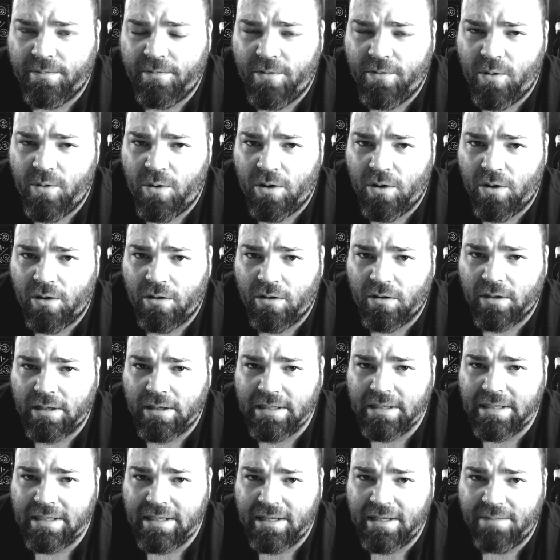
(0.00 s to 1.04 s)
for
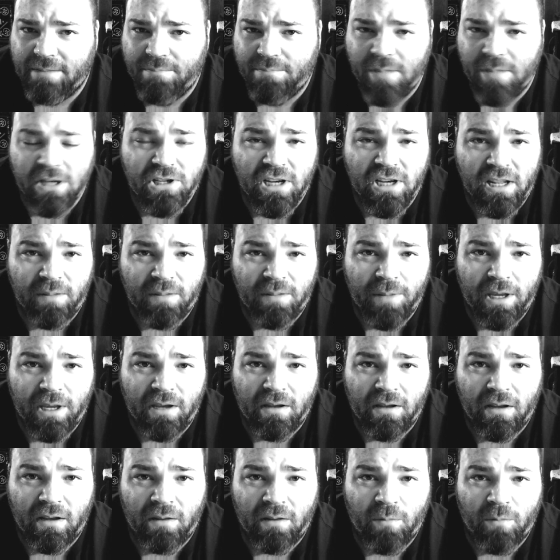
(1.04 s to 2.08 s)
mentioning
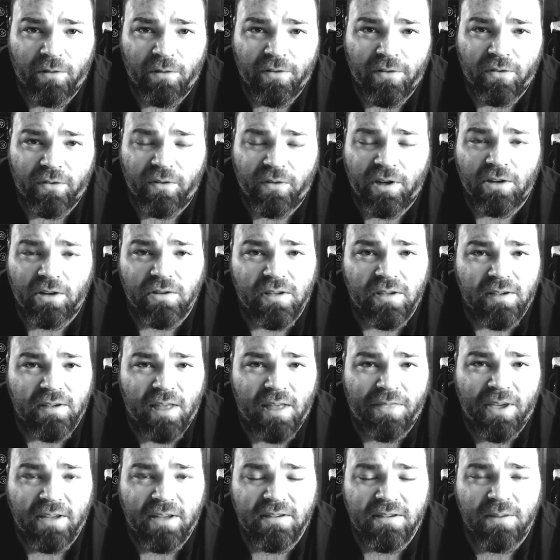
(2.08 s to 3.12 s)
me in one of his videos, because I
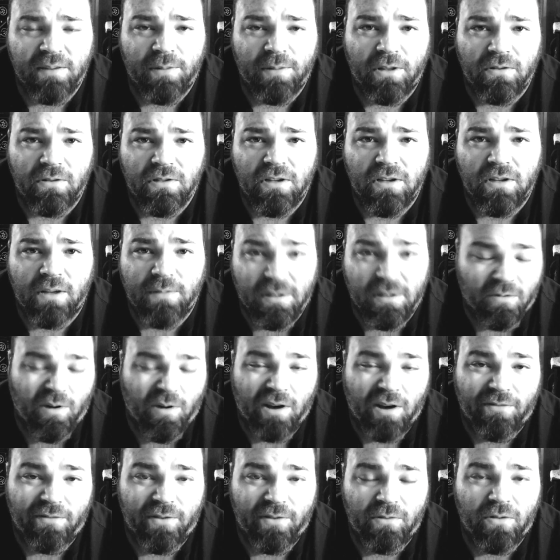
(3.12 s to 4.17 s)
think some of those subs,
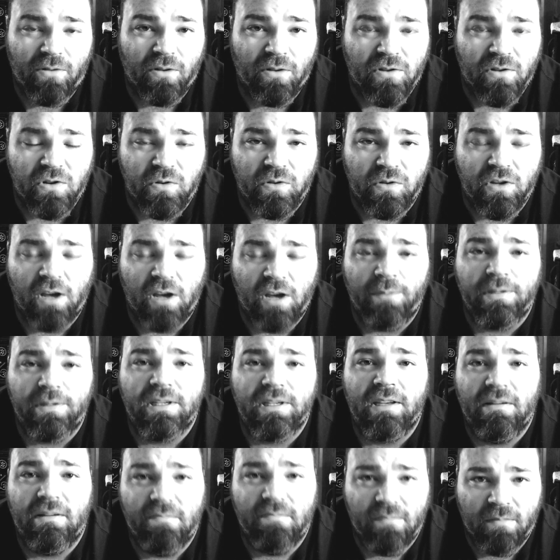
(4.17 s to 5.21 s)
quite a few of those new subs,
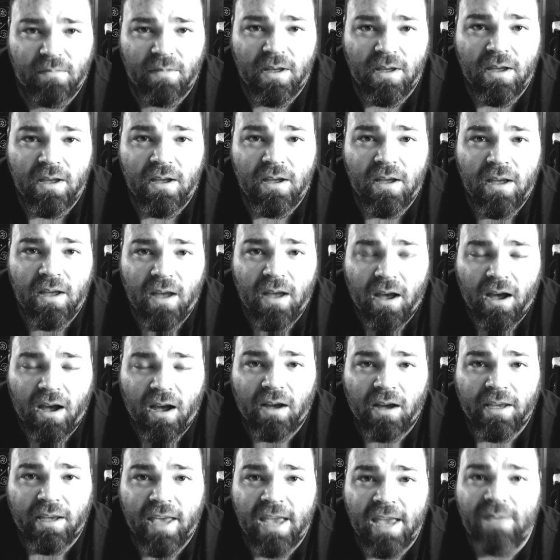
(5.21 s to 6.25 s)

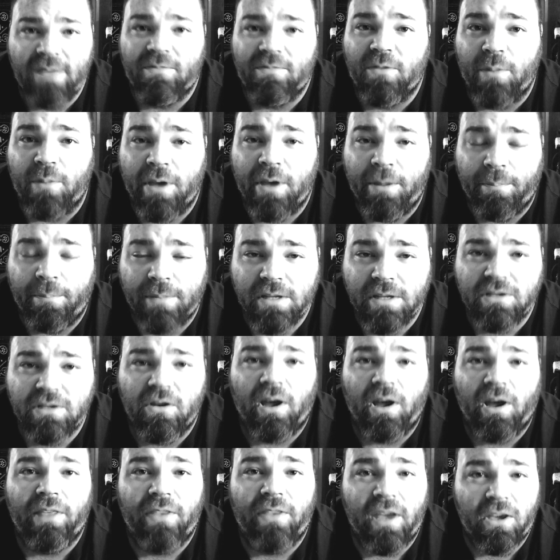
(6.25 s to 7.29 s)
came from him. So
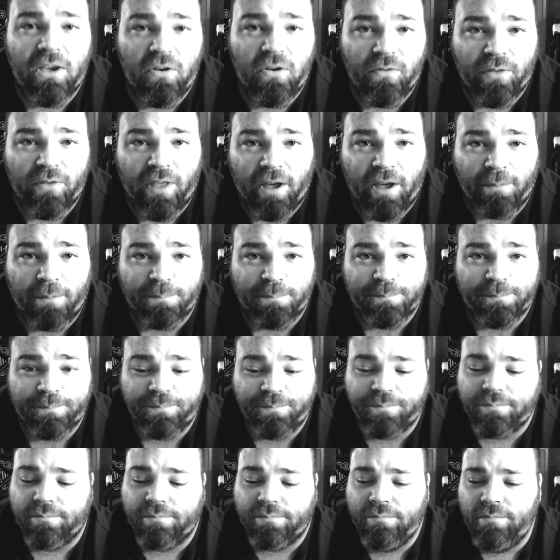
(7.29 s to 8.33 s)
I thank you for that.
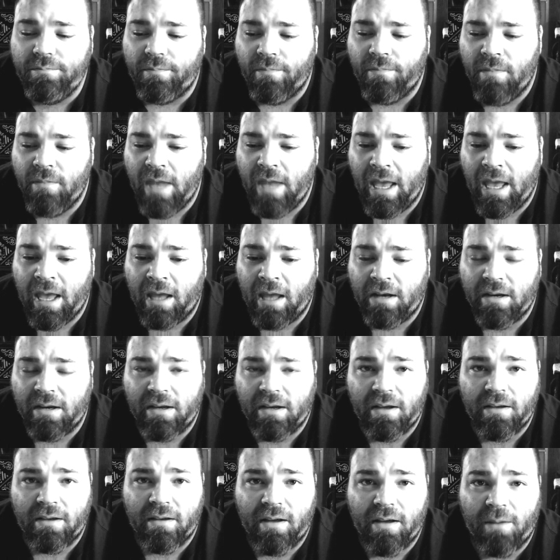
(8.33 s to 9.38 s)
And
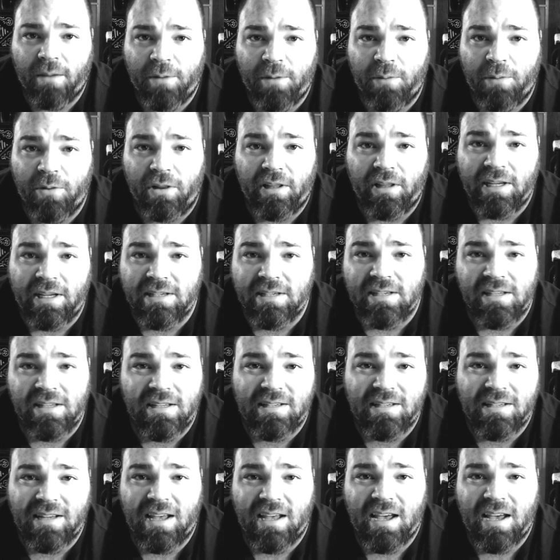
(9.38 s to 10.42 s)
I'm going to put links into the
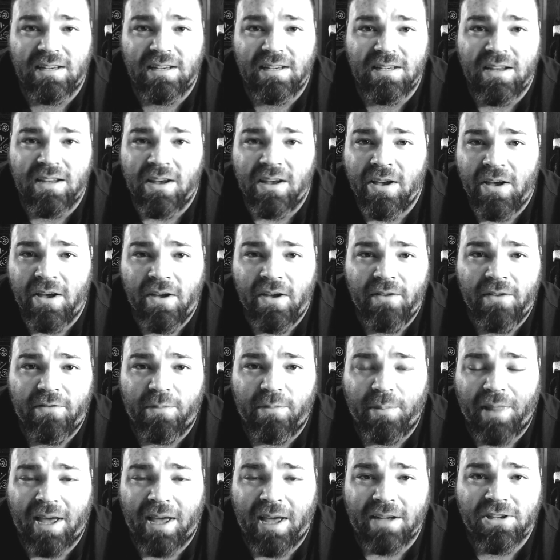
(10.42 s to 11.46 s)
sides for
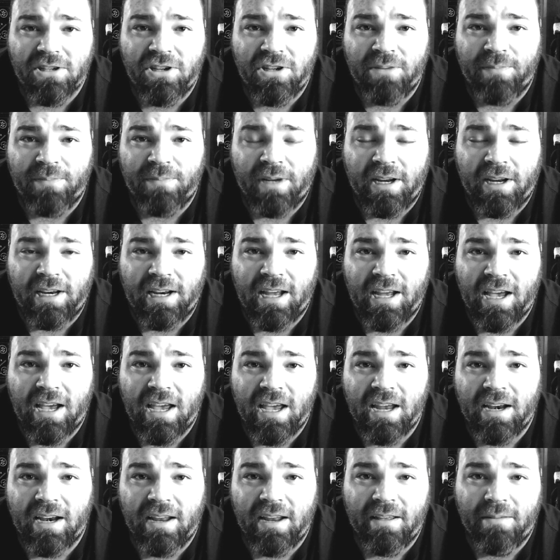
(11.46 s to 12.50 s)

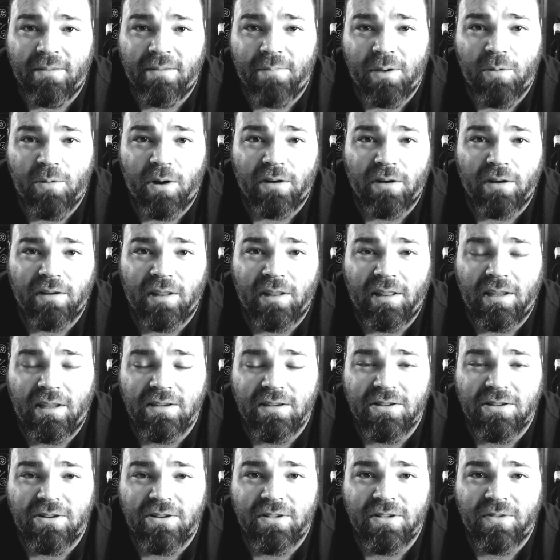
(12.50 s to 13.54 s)
BlackChimp99, Beware the
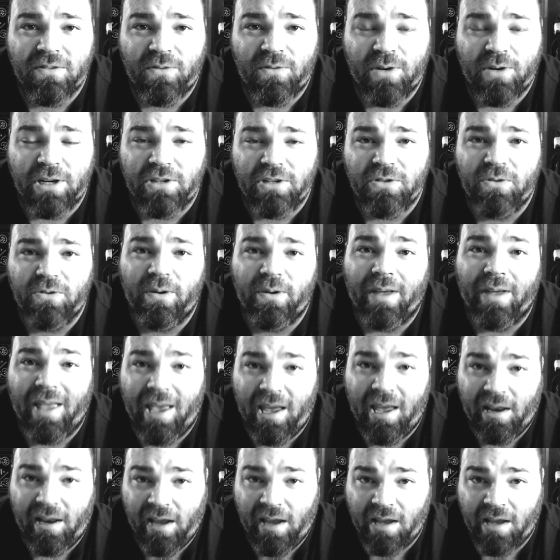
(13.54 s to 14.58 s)
Lizards 42,
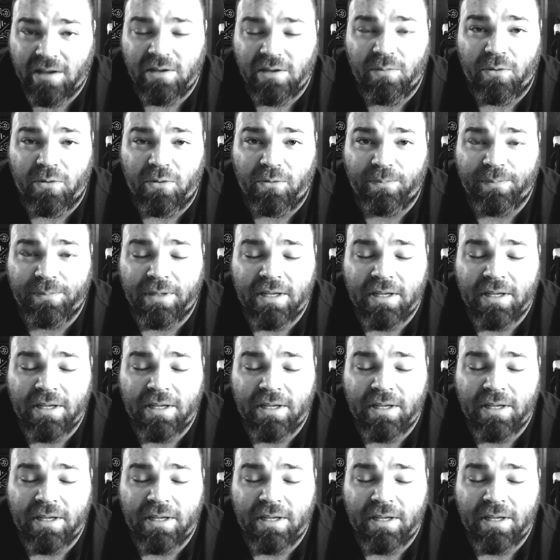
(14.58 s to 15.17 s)
and Antybu.